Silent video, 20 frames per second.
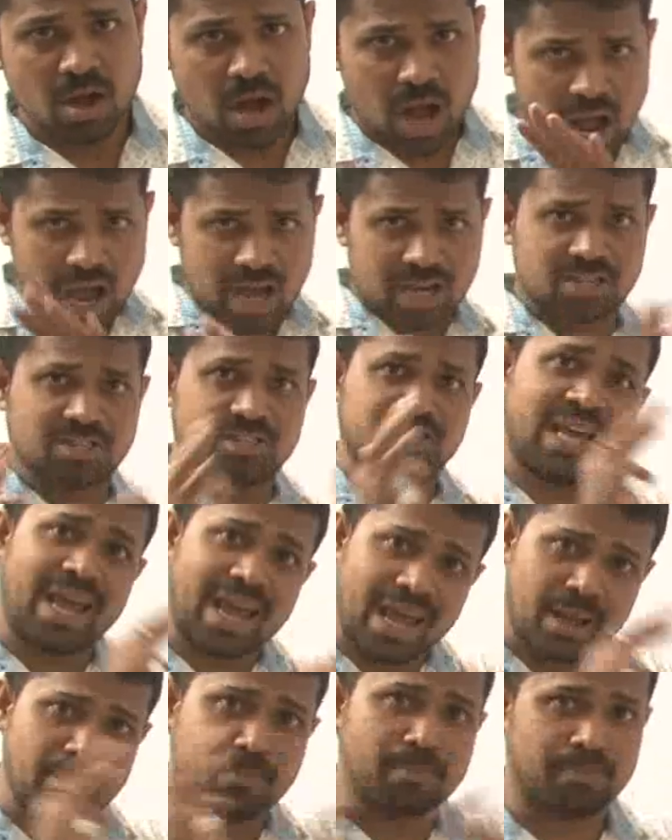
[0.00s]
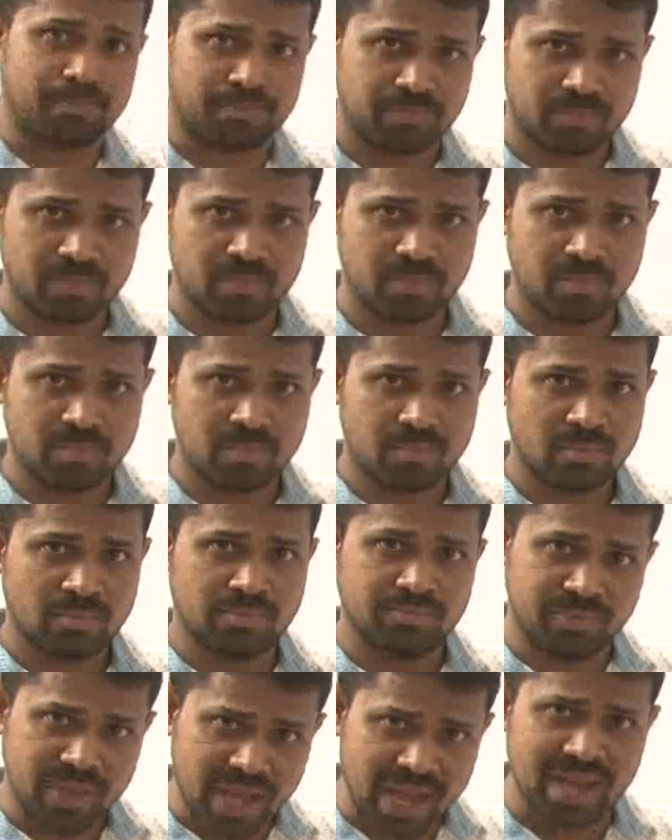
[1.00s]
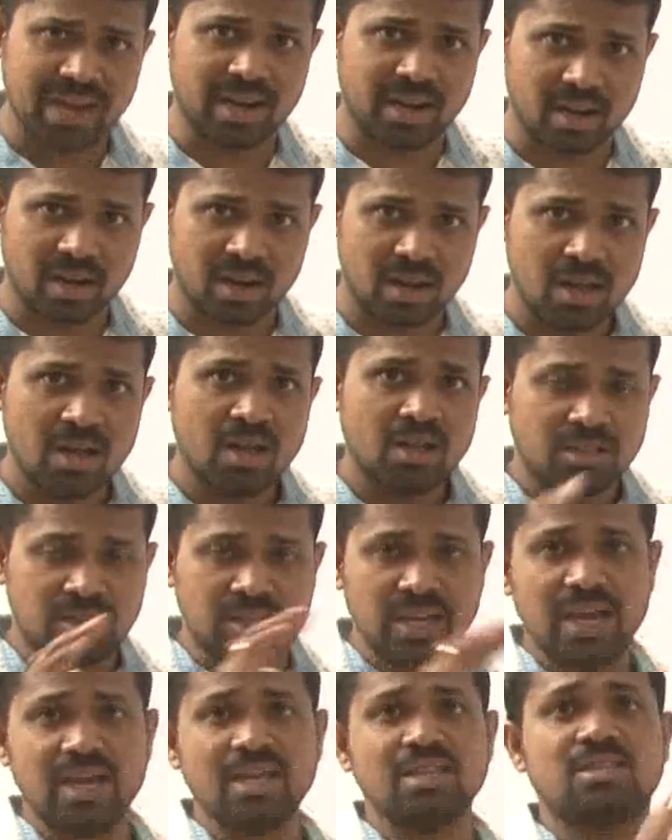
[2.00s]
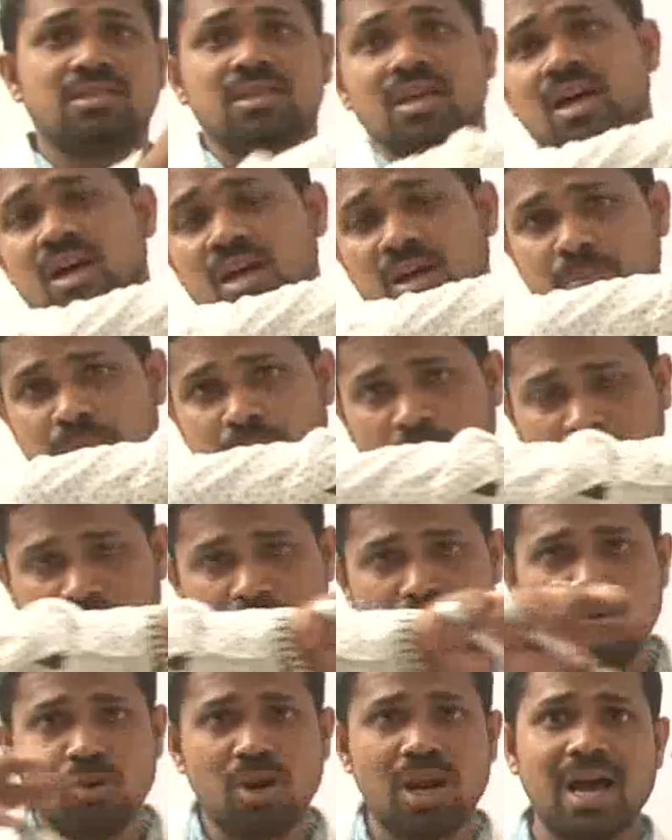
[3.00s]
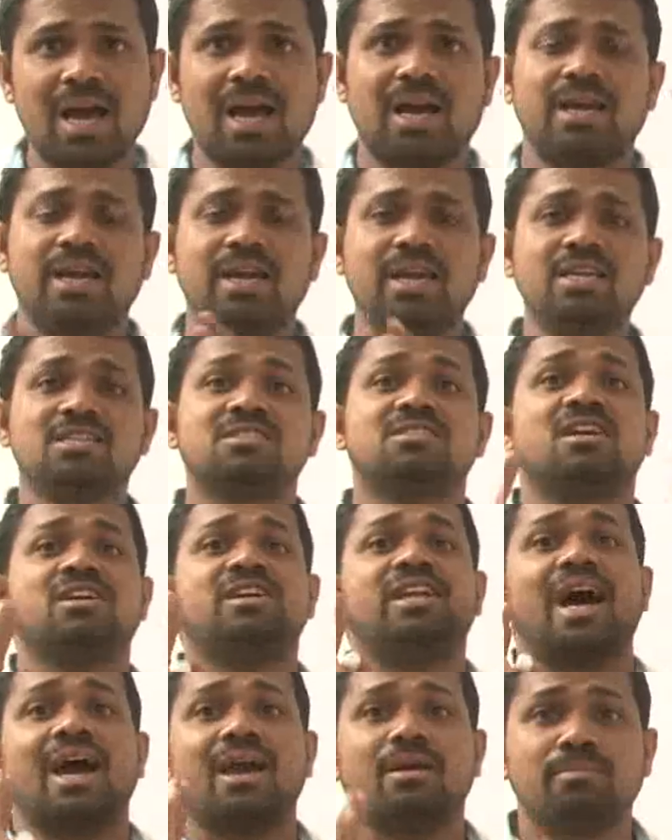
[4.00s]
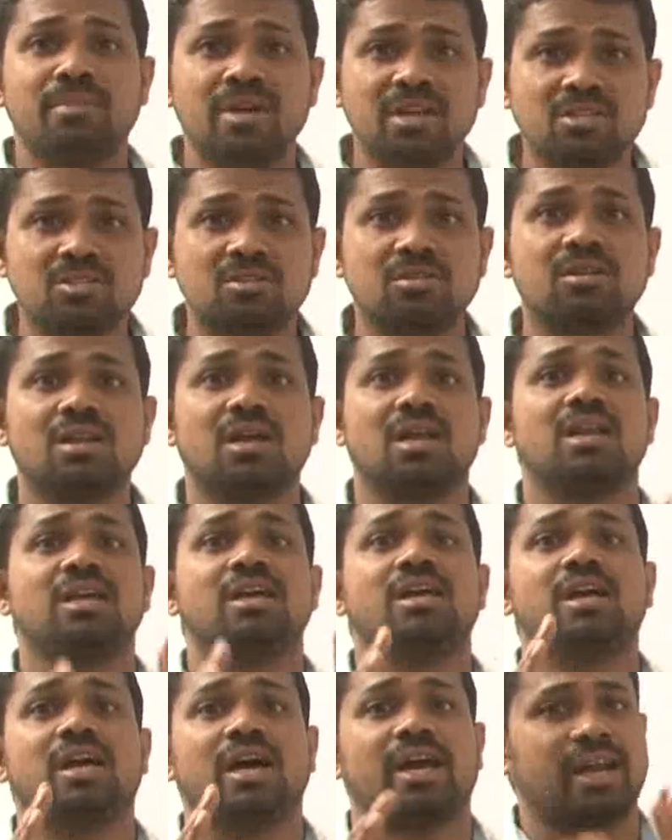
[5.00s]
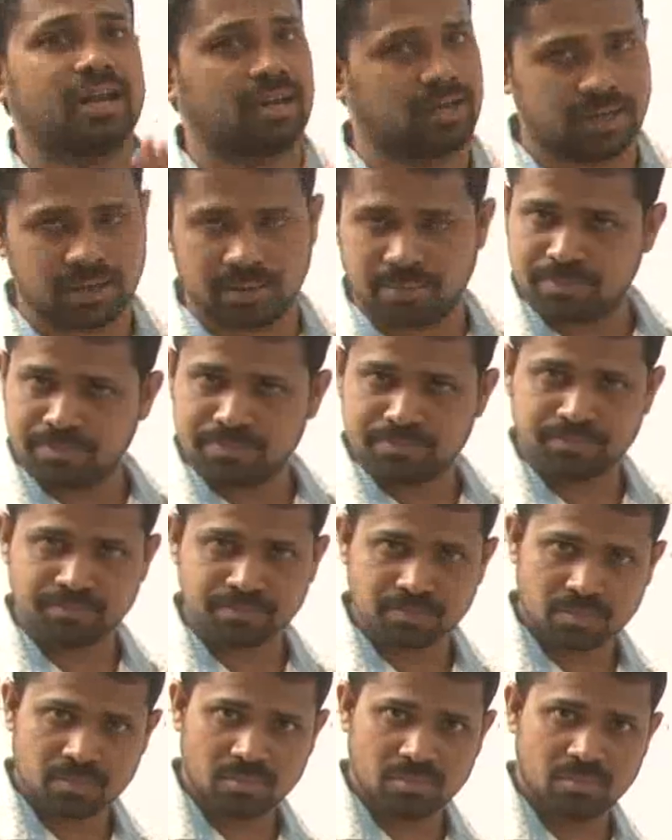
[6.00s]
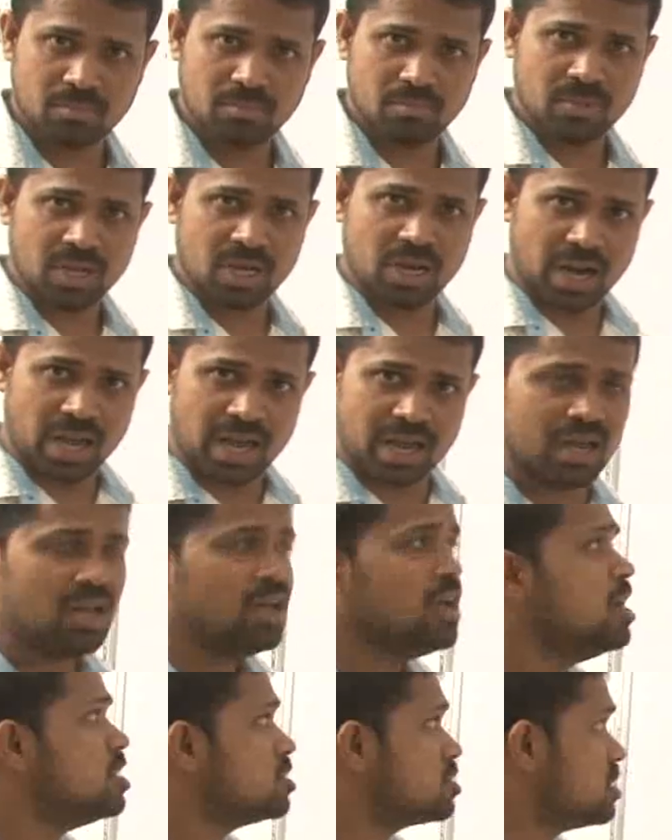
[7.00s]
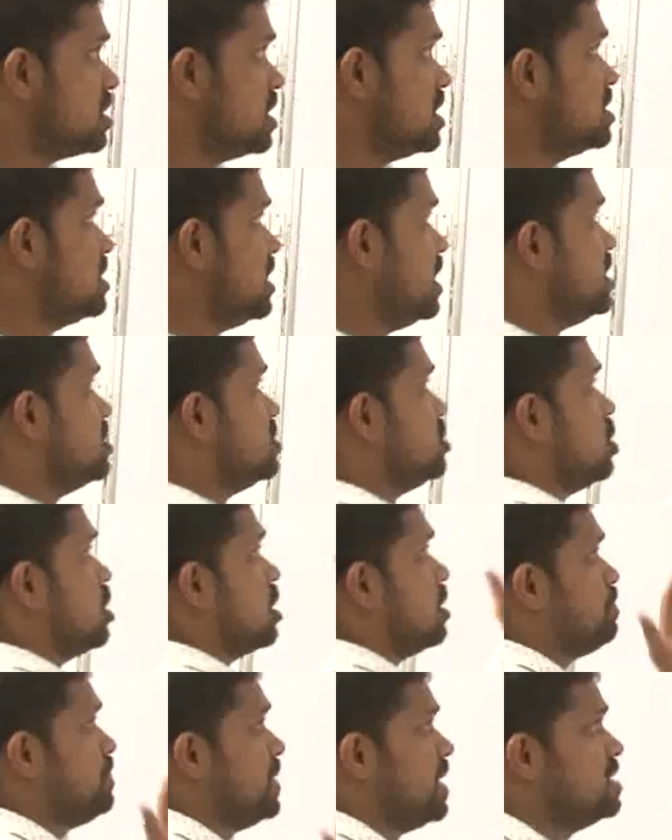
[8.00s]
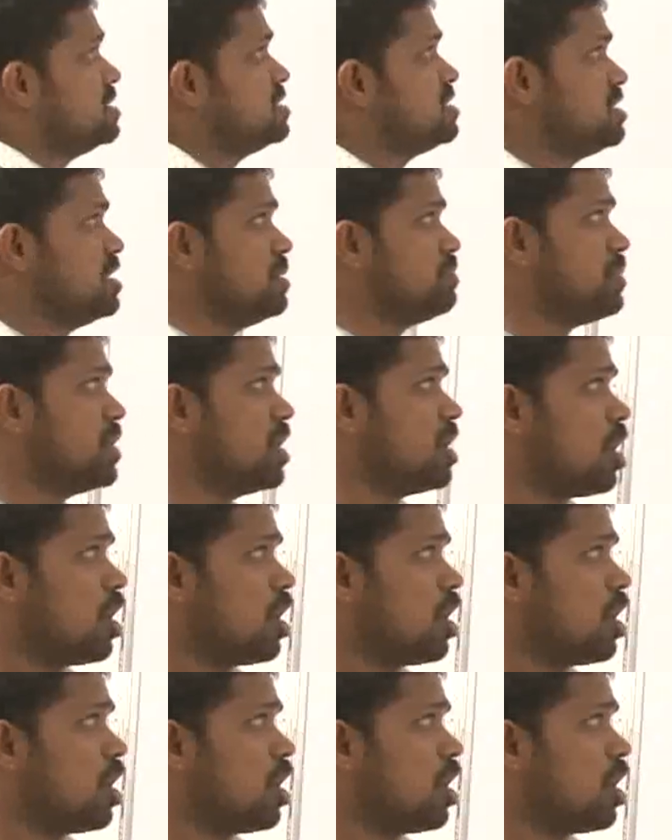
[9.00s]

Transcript: are same, then this formula is dimensionally correct. Clear? So this is your principle